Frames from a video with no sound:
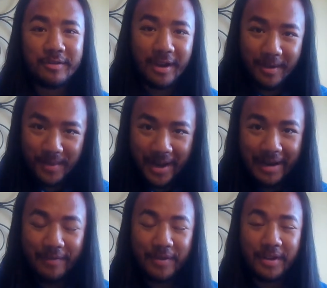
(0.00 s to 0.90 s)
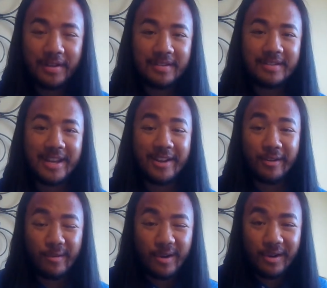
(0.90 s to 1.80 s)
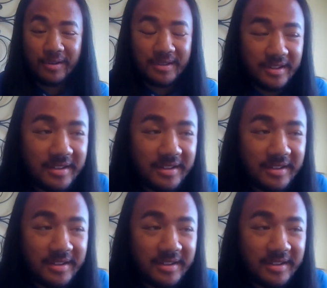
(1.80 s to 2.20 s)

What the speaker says: So I'm kind of a tinkerer